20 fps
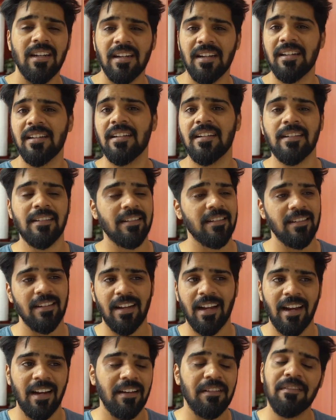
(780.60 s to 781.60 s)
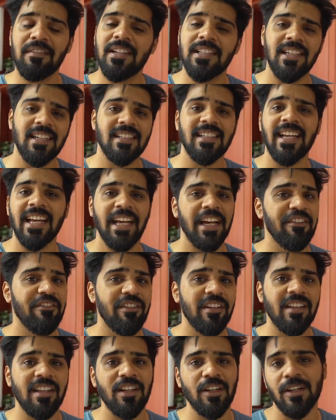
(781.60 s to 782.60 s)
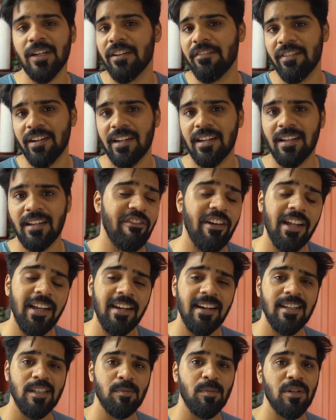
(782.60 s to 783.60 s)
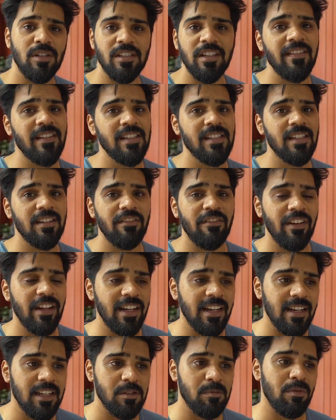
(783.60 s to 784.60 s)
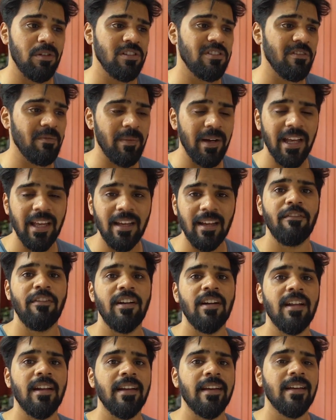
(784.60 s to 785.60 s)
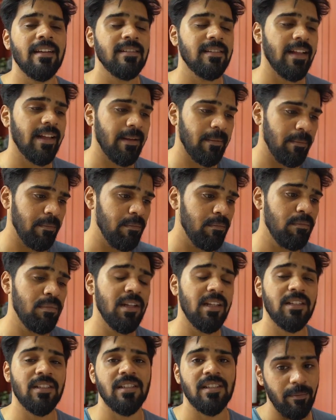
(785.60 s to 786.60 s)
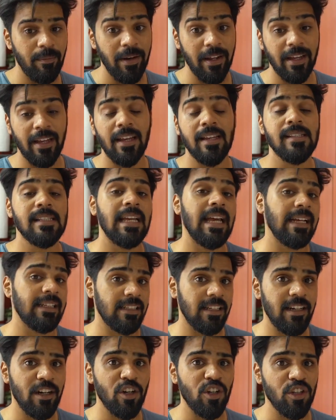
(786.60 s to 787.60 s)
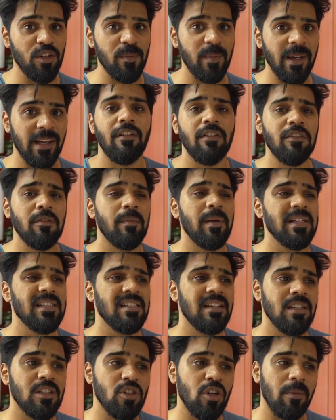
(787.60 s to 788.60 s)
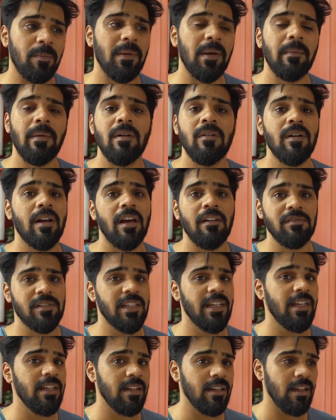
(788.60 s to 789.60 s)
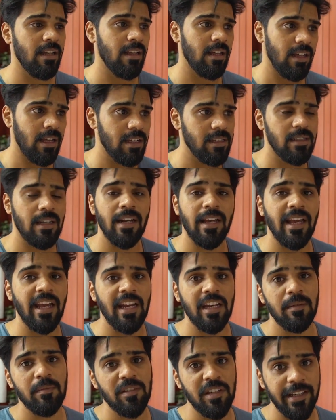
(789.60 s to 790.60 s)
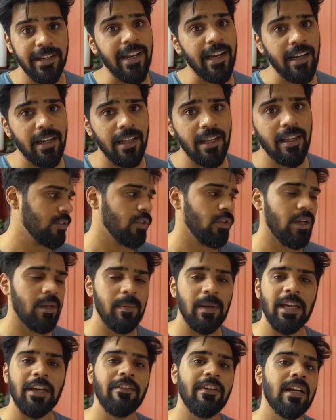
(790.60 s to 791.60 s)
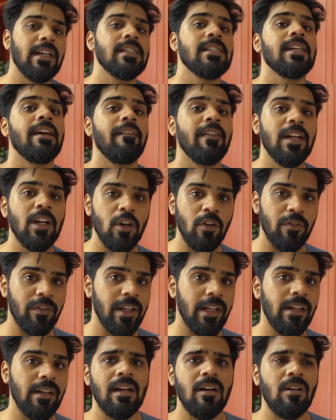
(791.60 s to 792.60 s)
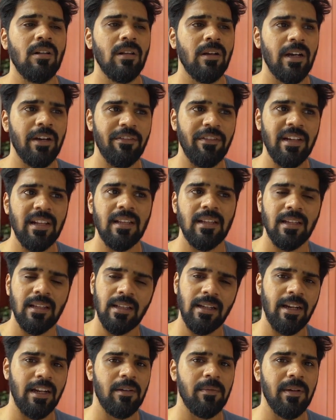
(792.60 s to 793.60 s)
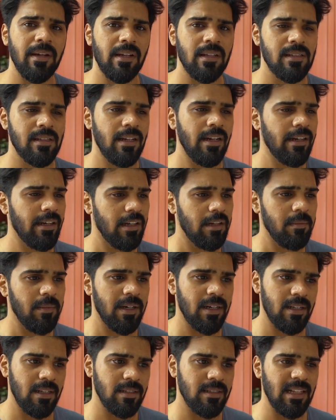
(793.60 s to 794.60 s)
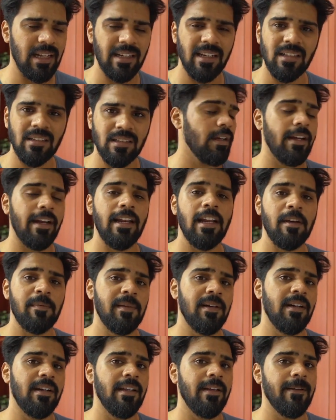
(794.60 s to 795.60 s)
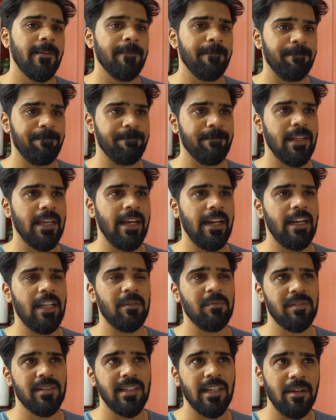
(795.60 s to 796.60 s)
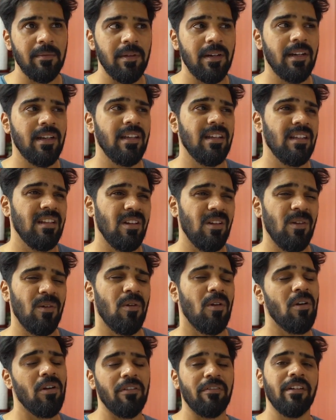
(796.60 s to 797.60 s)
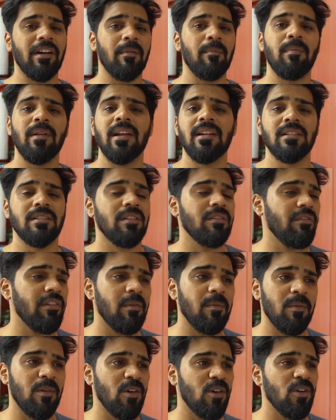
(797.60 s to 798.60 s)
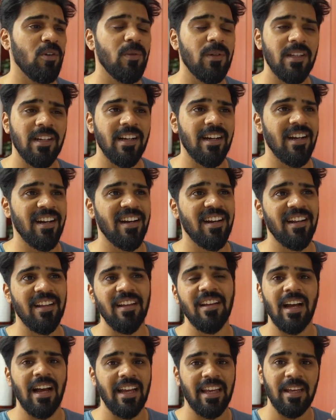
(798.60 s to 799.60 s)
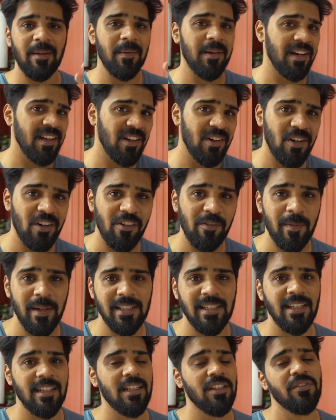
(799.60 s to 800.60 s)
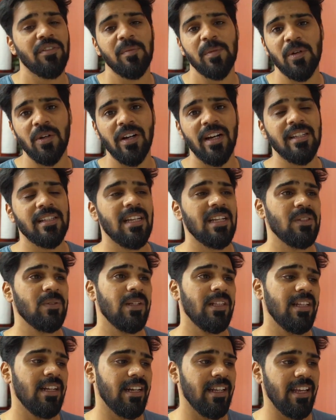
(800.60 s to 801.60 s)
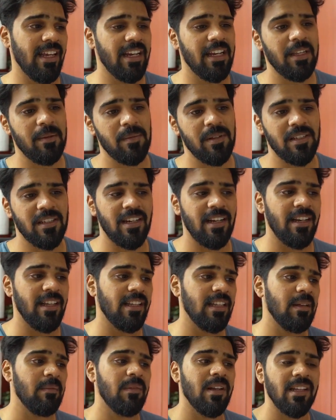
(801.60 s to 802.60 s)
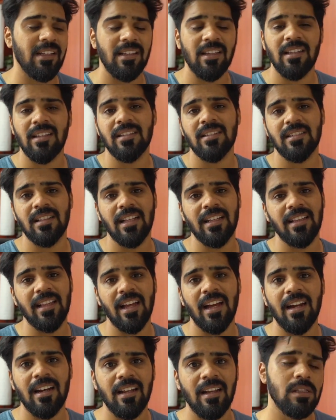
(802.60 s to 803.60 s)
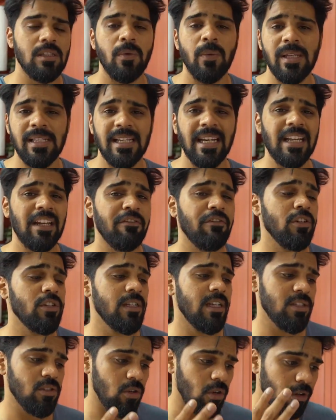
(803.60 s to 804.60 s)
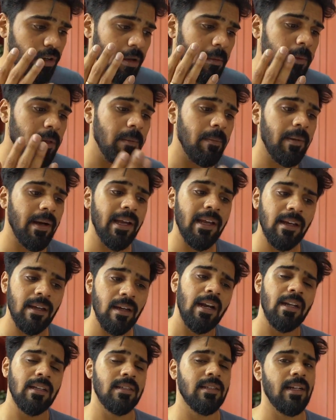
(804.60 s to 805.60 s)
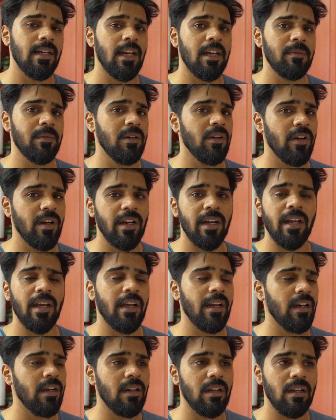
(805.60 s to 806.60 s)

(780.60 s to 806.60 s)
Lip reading: turn it, it will just take everything you give it. Very responsive engine, very responsive bike. Filtering is like bliss. Braking is excellent on the bike. One of the best stopping power I've seen is in a KTM 390. So I'll be giving it 7 out of 10. Although I feel the rear brake is a little bit sluggish. Reliability, KTM's reliability, a lot of complaints from all over the country. I keep getting a lot of messages from you guys as well that KTM is treating them like this, like that. So once again, if you're just talking about the bike, it is reliable. You can take it